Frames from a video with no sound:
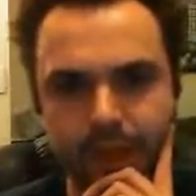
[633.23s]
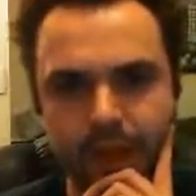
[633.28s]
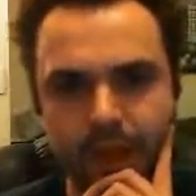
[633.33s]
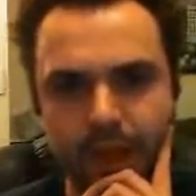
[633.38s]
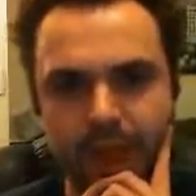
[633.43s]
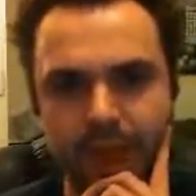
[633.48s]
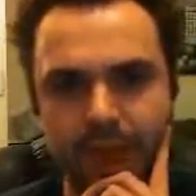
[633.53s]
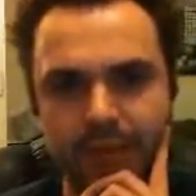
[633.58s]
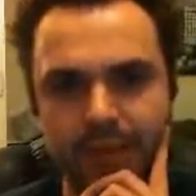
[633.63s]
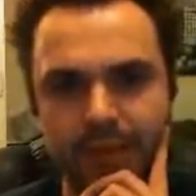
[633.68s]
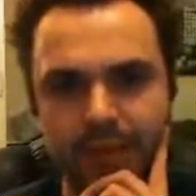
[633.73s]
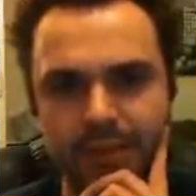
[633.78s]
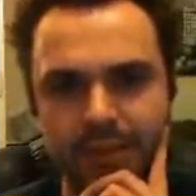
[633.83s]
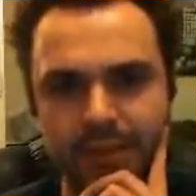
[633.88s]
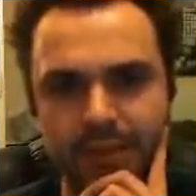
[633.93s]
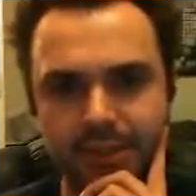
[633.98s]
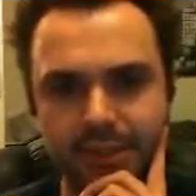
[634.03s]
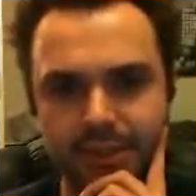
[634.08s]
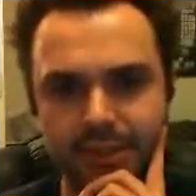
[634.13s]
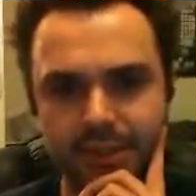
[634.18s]
I think
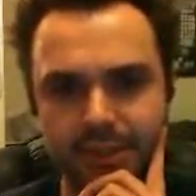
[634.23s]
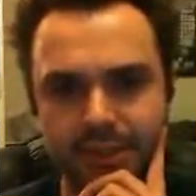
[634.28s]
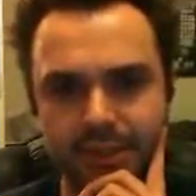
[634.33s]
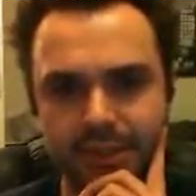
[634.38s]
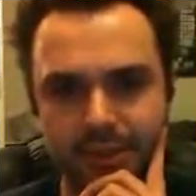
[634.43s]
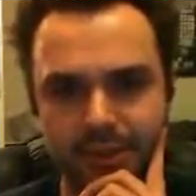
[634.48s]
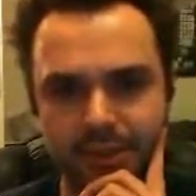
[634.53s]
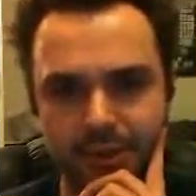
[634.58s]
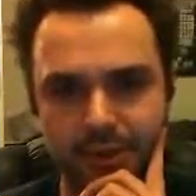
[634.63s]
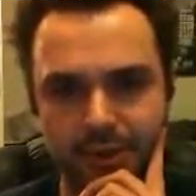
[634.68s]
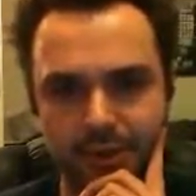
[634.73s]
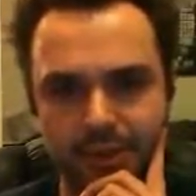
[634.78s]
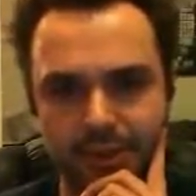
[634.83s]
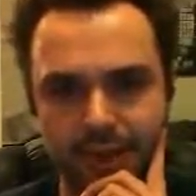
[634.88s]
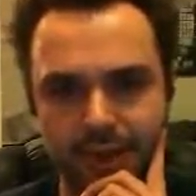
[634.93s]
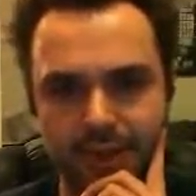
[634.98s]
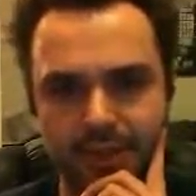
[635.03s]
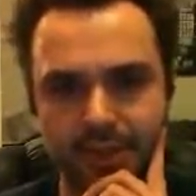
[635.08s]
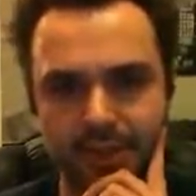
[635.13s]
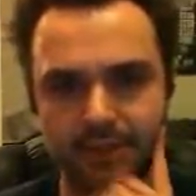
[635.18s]
I just saw this.
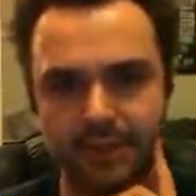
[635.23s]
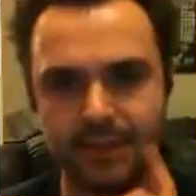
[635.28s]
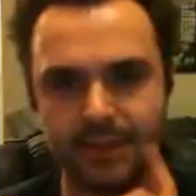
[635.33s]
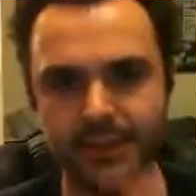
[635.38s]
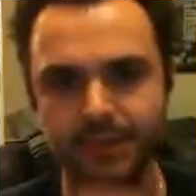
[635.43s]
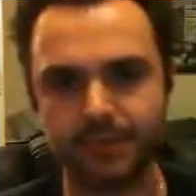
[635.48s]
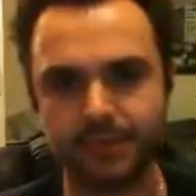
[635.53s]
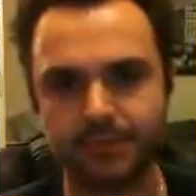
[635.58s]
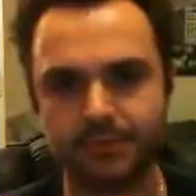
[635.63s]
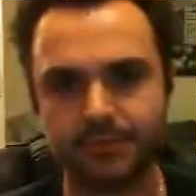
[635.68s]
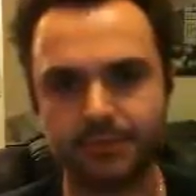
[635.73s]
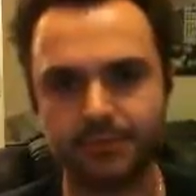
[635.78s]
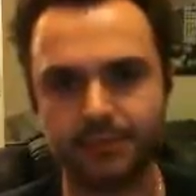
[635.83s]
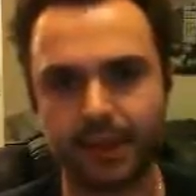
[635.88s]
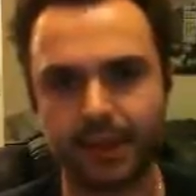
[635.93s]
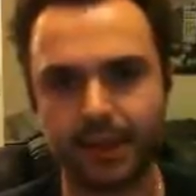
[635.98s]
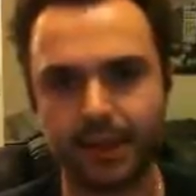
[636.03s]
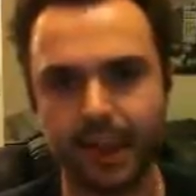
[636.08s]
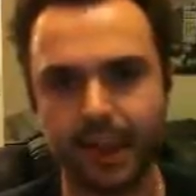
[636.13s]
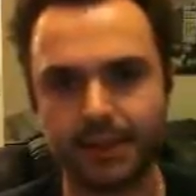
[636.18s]
I think this
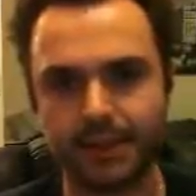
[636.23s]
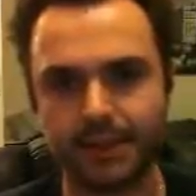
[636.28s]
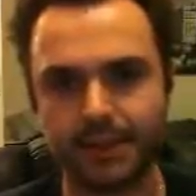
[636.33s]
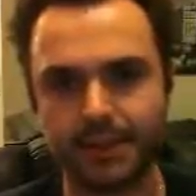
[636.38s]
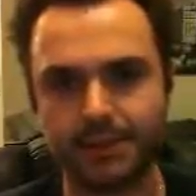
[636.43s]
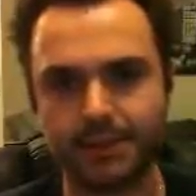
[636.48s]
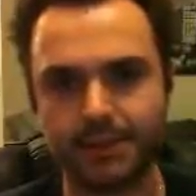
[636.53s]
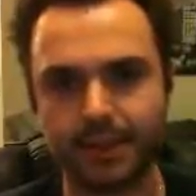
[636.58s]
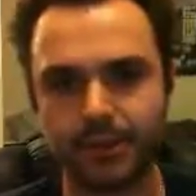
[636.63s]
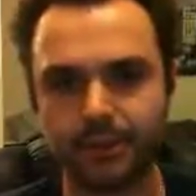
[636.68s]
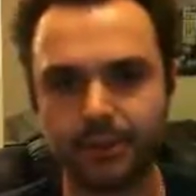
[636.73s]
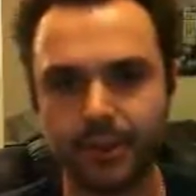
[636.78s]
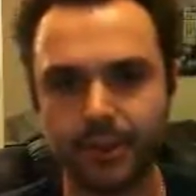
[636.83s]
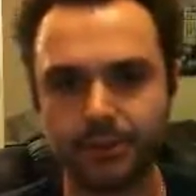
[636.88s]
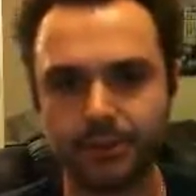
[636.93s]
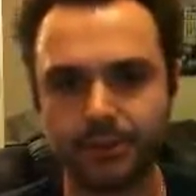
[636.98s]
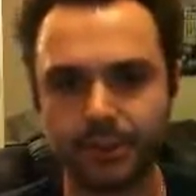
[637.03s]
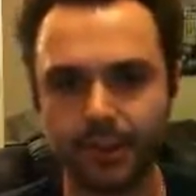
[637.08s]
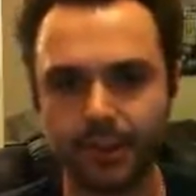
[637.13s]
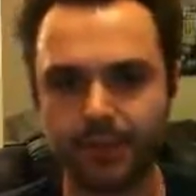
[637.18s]
captain's melter
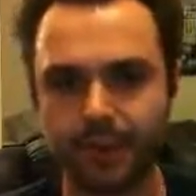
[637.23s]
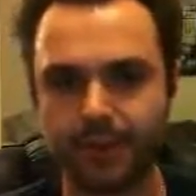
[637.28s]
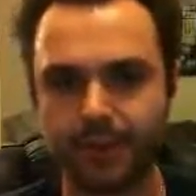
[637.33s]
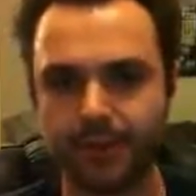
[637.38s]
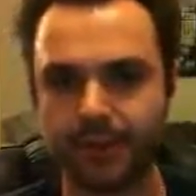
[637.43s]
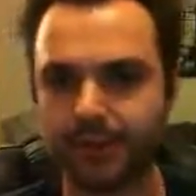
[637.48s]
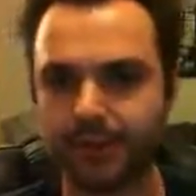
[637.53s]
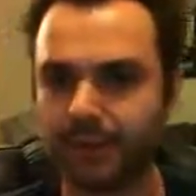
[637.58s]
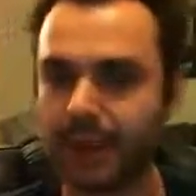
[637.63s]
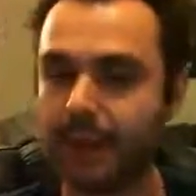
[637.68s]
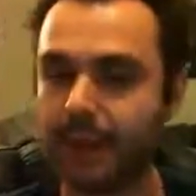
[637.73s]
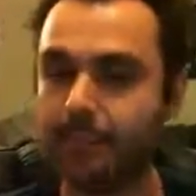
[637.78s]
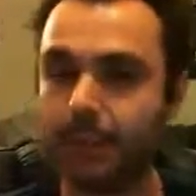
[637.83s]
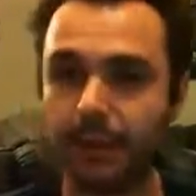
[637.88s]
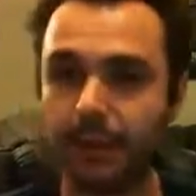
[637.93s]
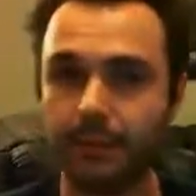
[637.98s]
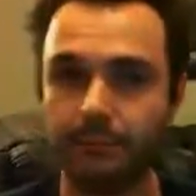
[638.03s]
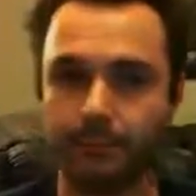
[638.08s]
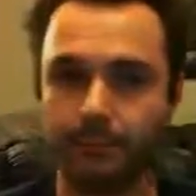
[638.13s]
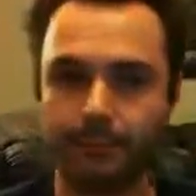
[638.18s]
bomb should have been on the
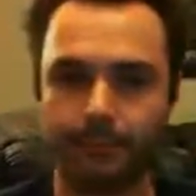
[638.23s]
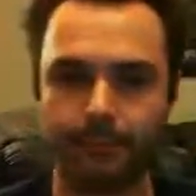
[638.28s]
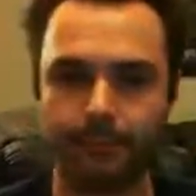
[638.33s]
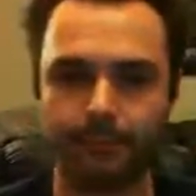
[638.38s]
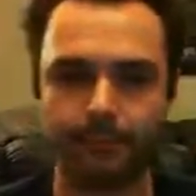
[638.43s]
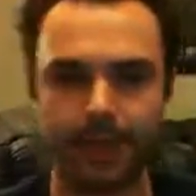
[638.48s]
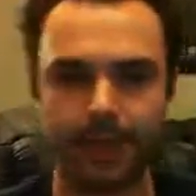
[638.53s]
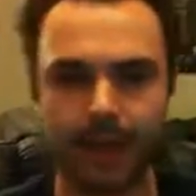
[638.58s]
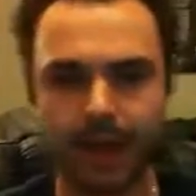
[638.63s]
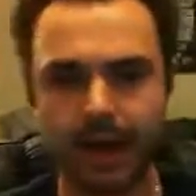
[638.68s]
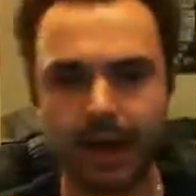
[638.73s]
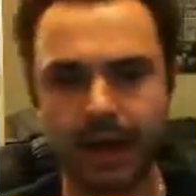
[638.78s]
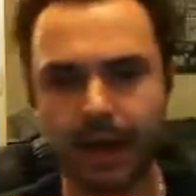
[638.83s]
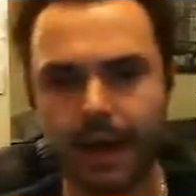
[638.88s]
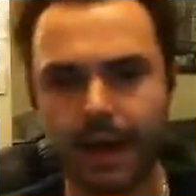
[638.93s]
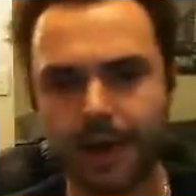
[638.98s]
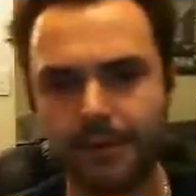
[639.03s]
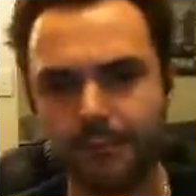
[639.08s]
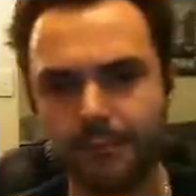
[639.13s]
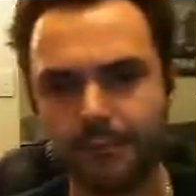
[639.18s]
chaplain,
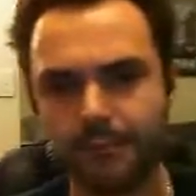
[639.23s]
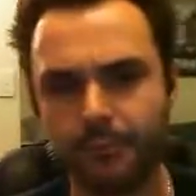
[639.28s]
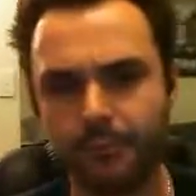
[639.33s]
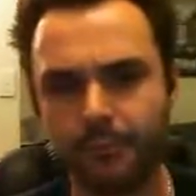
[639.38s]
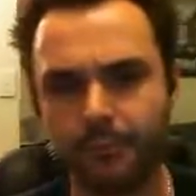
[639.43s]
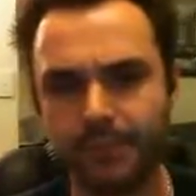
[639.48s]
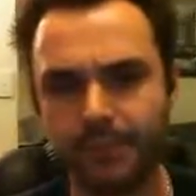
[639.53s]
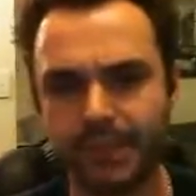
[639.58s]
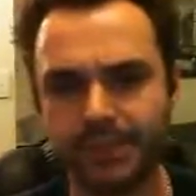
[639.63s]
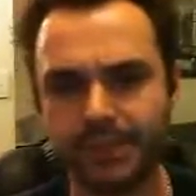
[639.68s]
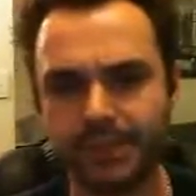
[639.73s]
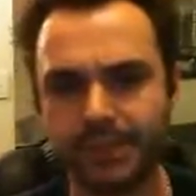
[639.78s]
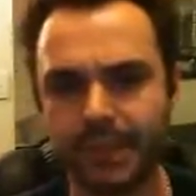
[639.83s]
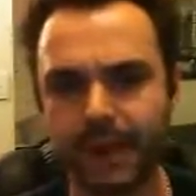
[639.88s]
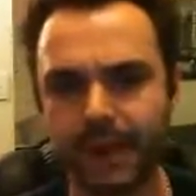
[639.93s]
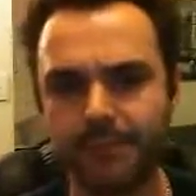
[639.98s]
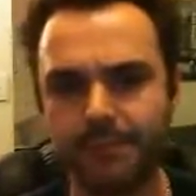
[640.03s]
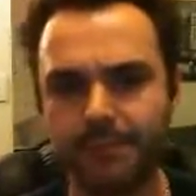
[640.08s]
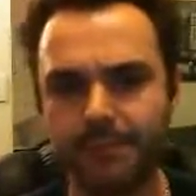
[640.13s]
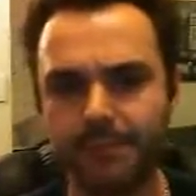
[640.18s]
because the
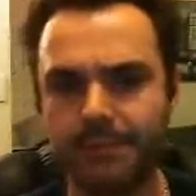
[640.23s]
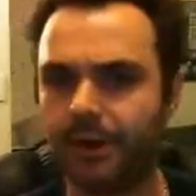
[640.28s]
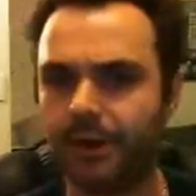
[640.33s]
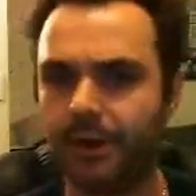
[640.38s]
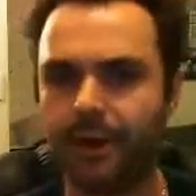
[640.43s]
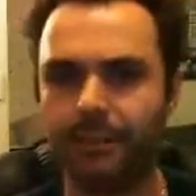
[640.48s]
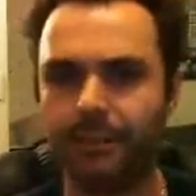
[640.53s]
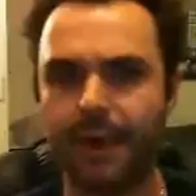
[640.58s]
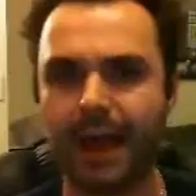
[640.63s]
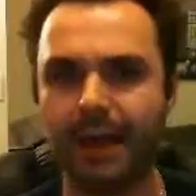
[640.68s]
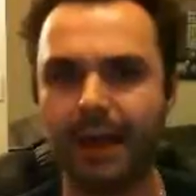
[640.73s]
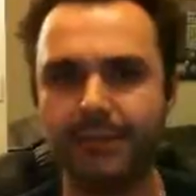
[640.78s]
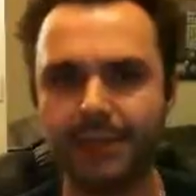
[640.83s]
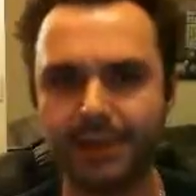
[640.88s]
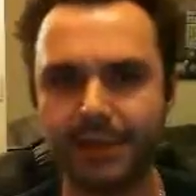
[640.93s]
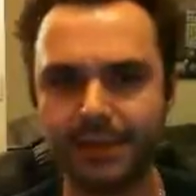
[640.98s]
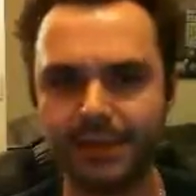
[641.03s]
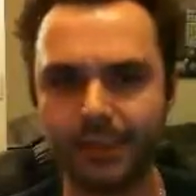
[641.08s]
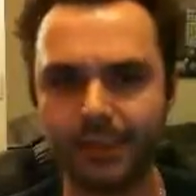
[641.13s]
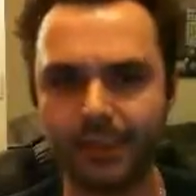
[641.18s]
captain's already got a power
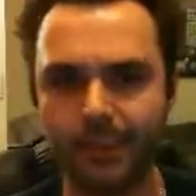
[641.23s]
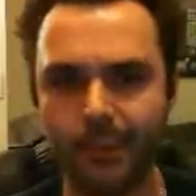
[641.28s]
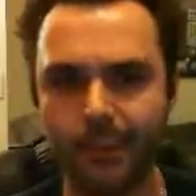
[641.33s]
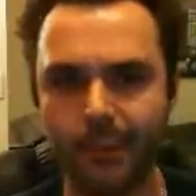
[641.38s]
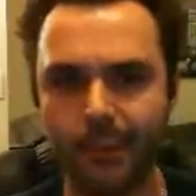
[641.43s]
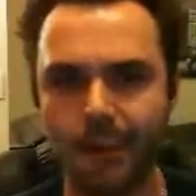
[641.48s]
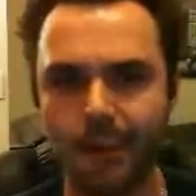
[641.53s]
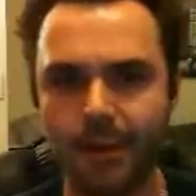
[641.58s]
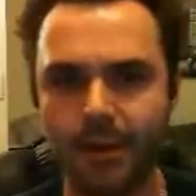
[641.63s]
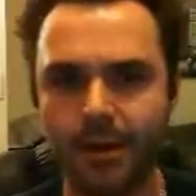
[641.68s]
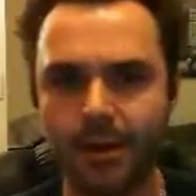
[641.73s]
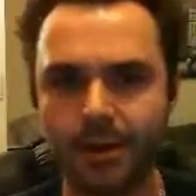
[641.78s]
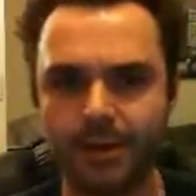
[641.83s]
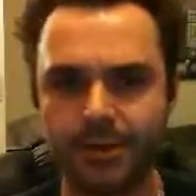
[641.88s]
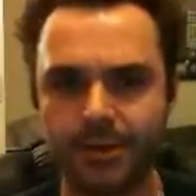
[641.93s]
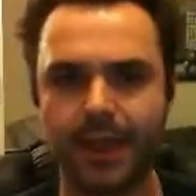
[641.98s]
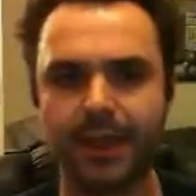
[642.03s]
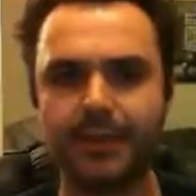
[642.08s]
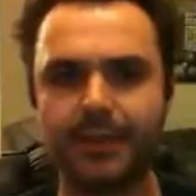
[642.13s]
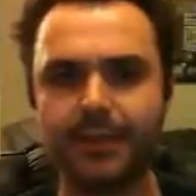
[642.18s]
fist.
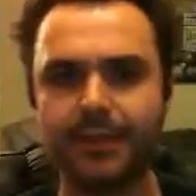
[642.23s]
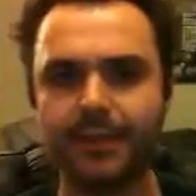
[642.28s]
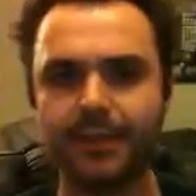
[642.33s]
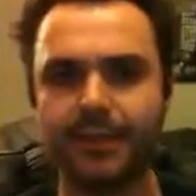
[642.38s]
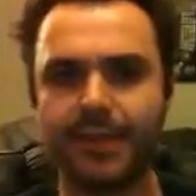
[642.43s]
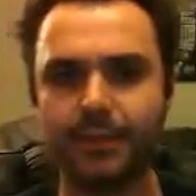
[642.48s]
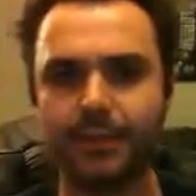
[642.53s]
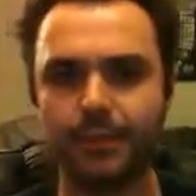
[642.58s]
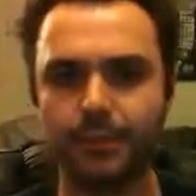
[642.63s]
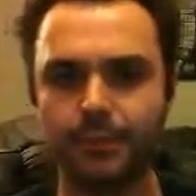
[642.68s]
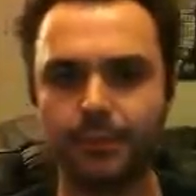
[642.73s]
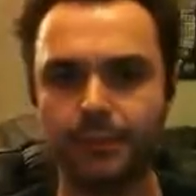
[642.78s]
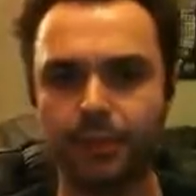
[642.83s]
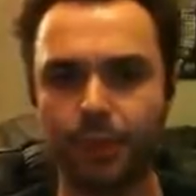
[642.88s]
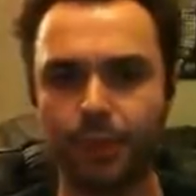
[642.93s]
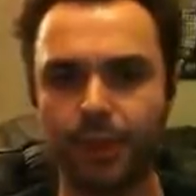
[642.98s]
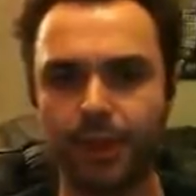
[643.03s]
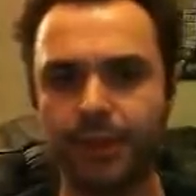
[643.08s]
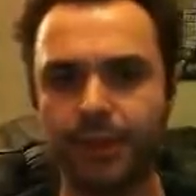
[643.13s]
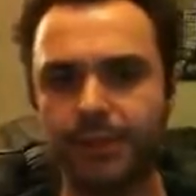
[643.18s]
So anything that he would
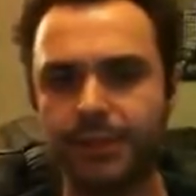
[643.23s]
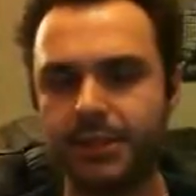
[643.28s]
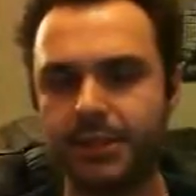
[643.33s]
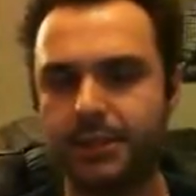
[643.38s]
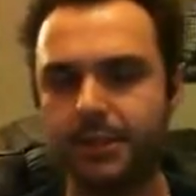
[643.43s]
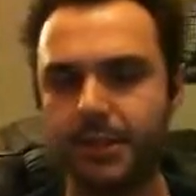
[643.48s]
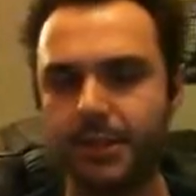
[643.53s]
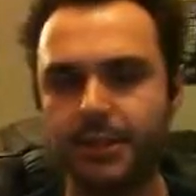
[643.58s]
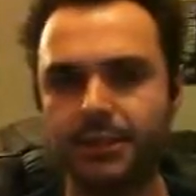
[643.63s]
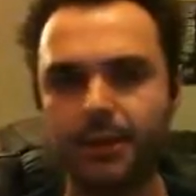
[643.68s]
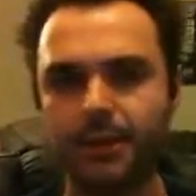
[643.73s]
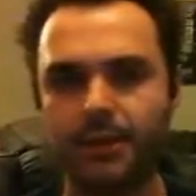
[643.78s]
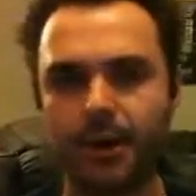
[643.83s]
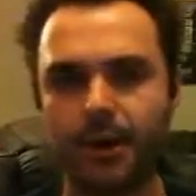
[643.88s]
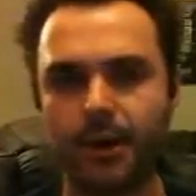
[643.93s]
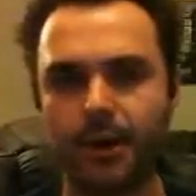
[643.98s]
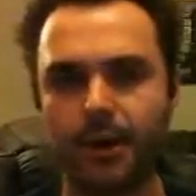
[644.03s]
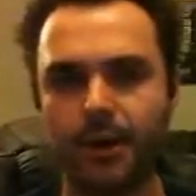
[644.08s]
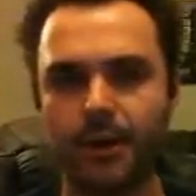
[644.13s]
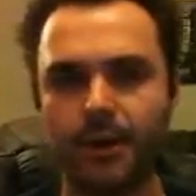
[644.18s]
want to use his melter
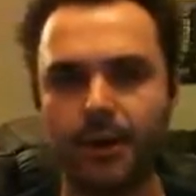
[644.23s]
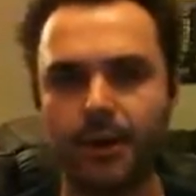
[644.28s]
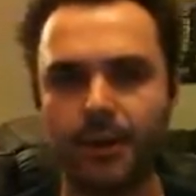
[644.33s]
bomb on,